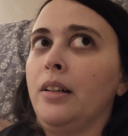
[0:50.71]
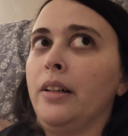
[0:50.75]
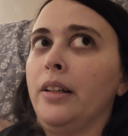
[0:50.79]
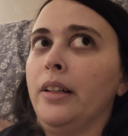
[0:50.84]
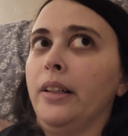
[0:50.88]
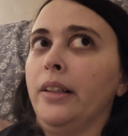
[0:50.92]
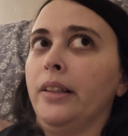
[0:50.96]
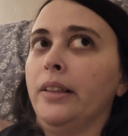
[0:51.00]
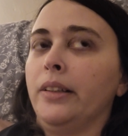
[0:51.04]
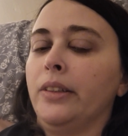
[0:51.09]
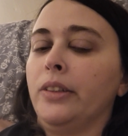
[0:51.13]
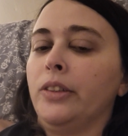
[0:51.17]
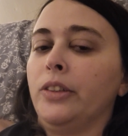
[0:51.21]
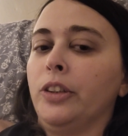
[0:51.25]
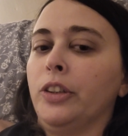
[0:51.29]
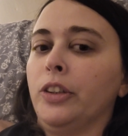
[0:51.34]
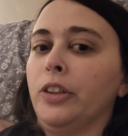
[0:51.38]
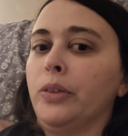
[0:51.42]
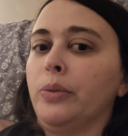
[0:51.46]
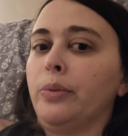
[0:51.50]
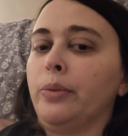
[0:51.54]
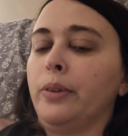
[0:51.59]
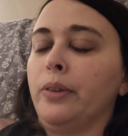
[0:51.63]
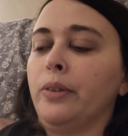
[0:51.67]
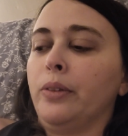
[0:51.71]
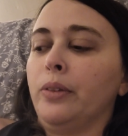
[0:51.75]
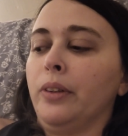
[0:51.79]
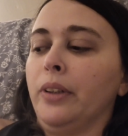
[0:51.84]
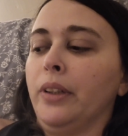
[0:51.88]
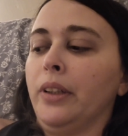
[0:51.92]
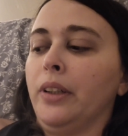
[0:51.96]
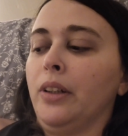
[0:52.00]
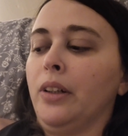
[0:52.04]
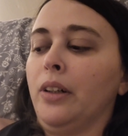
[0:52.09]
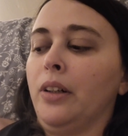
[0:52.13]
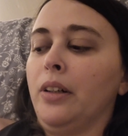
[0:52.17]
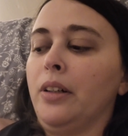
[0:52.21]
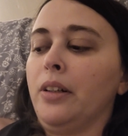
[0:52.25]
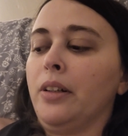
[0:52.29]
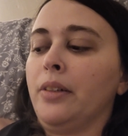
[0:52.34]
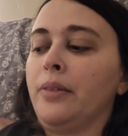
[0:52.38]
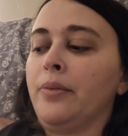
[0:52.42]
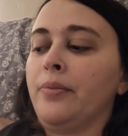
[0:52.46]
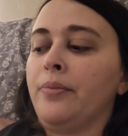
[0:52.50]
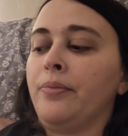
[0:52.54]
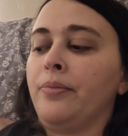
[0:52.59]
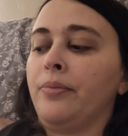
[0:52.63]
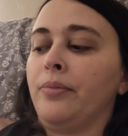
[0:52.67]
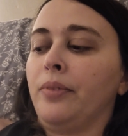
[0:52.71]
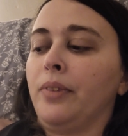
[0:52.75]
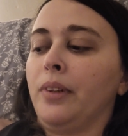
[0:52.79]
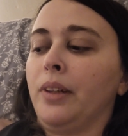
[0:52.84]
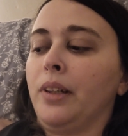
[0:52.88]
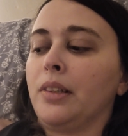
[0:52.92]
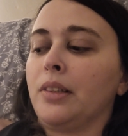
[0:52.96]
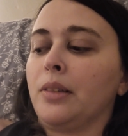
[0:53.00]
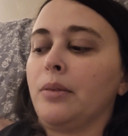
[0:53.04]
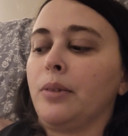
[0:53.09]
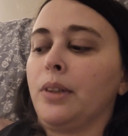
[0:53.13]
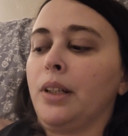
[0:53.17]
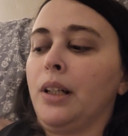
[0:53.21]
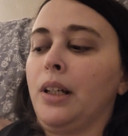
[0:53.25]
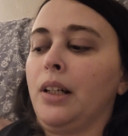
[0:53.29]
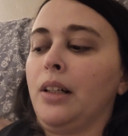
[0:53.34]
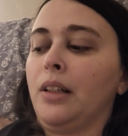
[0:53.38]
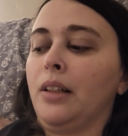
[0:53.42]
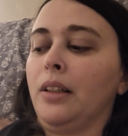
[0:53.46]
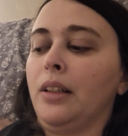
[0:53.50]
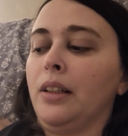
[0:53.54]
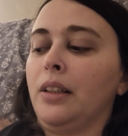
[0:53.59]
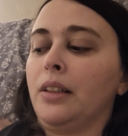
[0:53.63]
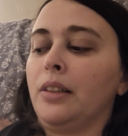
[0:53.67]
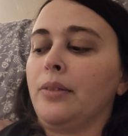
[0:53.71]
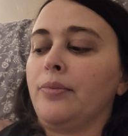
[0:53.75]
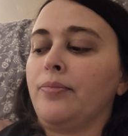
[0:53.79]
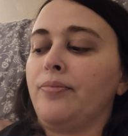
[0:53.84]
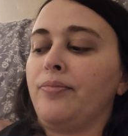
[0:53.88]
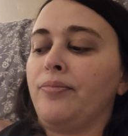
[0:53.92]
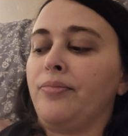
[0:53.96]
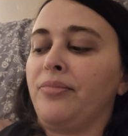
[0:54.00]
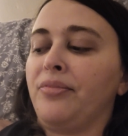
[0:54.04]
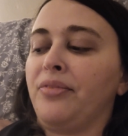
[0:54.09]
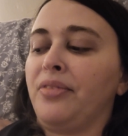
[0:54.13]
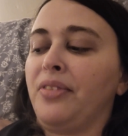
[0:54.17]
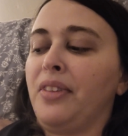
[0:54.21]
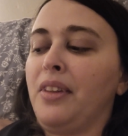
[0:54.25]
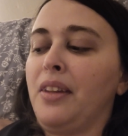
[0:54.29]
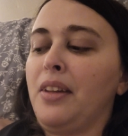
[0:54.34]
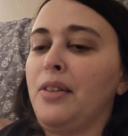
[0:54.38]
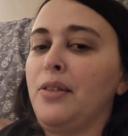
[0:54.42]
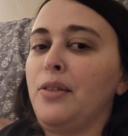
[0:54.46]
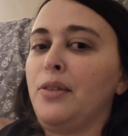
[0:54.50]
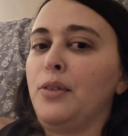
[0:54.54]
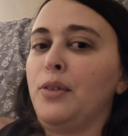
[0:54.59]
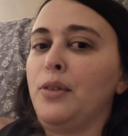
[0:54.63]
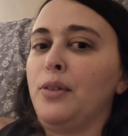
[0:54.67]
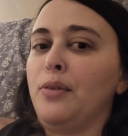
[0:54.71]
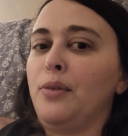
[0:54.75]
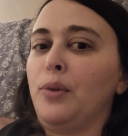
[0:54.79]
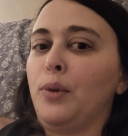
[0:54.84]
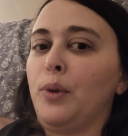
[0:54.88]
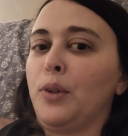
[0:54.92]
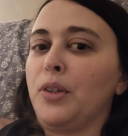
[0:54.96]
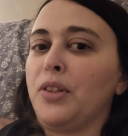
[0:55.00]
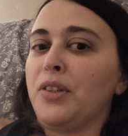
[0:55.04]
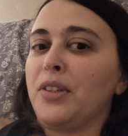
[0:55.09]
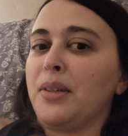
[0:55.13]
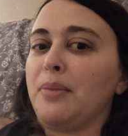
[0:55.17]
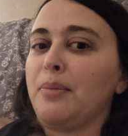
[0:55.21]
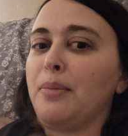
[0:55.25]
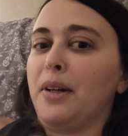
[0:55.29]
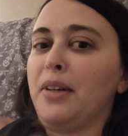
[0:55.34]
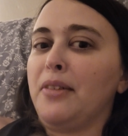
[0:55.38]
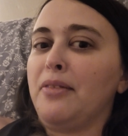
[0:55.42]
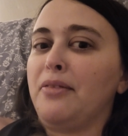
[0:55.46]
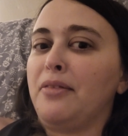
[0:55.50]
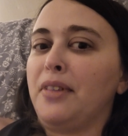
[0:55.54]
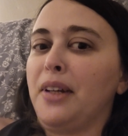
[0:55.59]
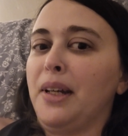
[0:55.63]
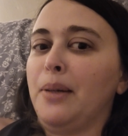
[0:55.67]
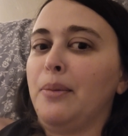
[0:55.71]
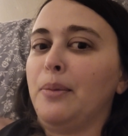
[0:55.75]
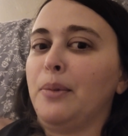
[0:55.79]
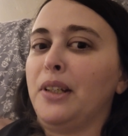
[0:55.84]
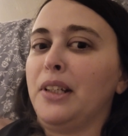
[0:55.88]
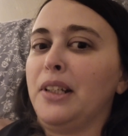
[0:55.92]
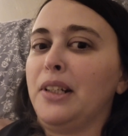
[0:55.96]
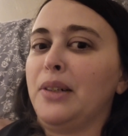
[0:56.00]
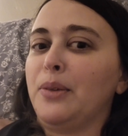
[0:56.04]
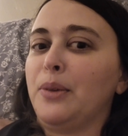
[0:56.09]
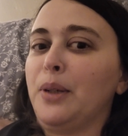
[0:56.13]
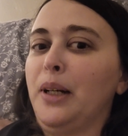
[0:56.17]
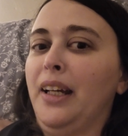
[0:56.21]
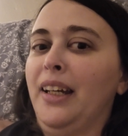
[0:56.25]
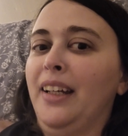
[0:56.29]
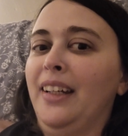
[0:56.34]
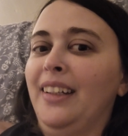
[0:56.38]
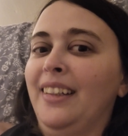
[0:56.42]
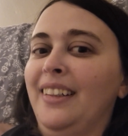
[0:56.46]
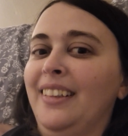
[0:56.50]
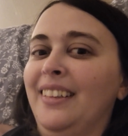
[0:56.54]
it's just been really hard because I'm kind of like divorcing my family in a way.